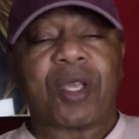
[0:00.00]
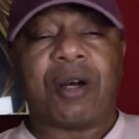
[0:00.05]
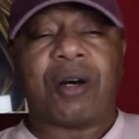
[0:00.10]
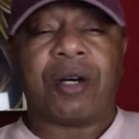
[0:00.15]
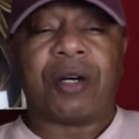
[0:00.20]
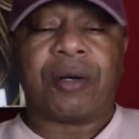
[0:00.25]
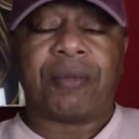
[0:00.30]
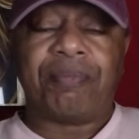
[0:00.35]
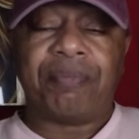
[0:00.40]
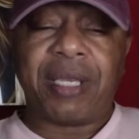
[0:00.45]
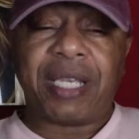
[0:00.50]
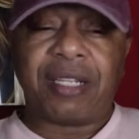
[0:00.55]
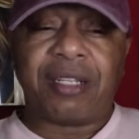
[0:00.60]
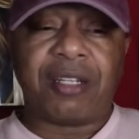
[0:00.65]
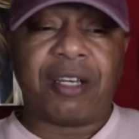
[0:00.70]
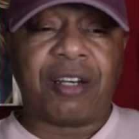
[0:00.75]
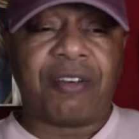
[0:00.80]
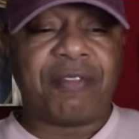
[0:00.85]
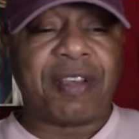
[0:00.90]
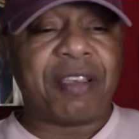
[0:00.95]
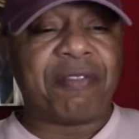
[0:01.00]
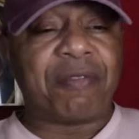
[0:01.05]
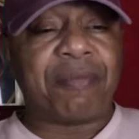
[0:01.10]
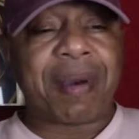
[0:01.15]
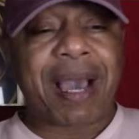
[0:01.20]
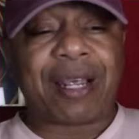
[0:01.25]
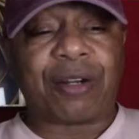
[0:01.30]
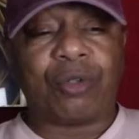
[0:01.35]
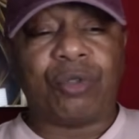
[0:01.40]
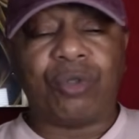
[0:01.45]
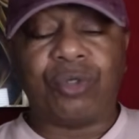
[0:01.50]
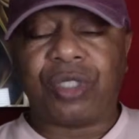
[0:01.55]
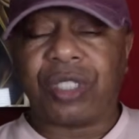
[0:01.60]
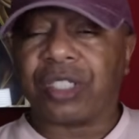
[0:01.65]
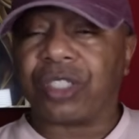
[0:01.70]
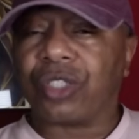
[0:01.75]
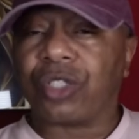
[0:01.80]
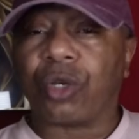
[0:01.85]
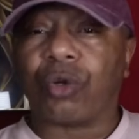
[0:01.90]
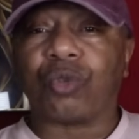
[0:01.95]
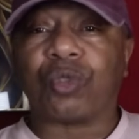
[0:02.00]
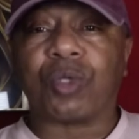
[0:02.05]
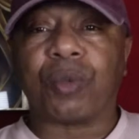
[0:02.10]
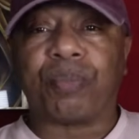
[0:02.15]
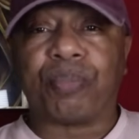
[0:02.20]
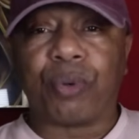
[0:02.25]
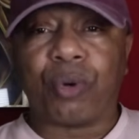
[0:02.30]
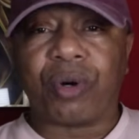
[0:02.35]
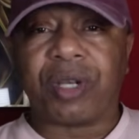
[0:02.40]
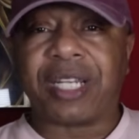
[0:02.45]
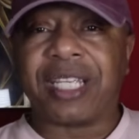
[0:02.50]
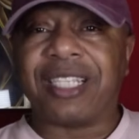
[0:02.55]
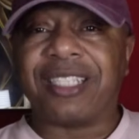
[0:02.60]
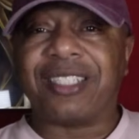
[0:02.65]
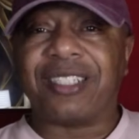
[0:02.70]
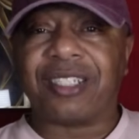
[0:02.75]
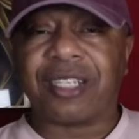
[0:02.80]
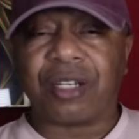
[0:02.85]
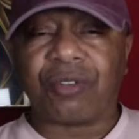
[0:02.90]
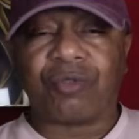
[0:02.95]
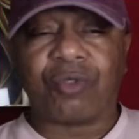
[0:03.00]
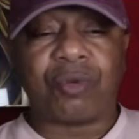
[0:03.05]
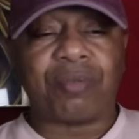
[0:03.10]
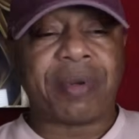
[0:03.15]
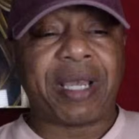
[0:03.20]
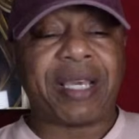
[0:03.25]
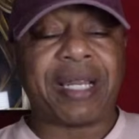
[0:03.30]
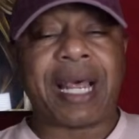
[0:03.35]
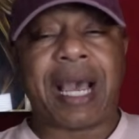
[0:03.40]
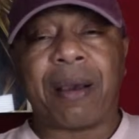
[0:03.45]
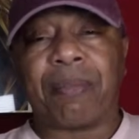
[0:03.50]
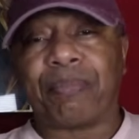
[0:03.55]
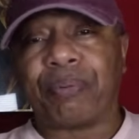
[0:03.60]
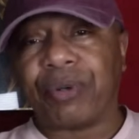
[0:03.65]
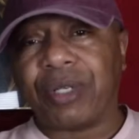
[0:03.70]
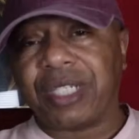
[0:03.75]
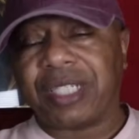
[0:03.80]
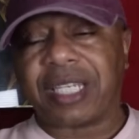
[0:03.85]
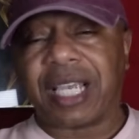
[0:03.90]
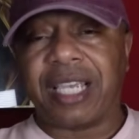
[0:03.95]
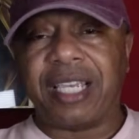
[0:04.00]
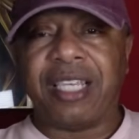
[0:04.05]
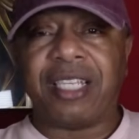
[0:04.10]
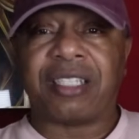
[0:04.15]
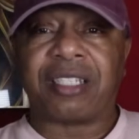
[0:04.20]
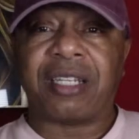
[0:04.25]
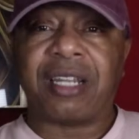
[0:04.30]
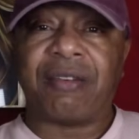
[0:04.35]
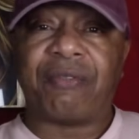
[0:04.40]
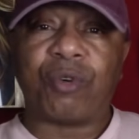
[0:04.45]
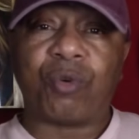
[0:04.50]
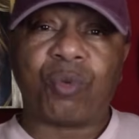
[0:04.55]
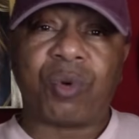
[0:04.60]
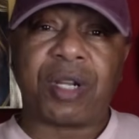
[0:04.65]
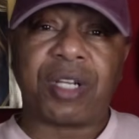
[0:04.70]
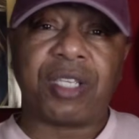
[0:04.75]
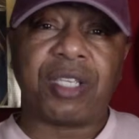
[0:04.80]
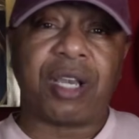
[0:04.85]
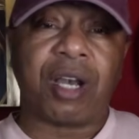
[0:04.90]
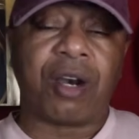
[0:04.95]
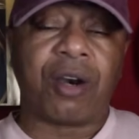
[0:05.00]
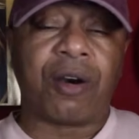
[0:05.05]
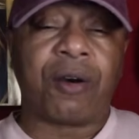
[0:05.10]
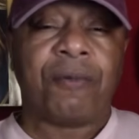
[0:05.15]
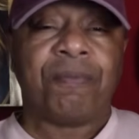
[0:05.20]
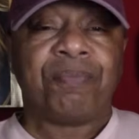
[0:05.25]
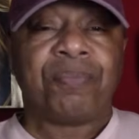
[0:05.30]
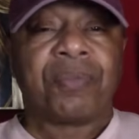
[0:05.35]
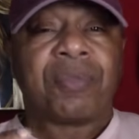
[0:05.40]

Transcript: Um, big love everybody who just shows support in general, man. I appreciate each and every one of y'all.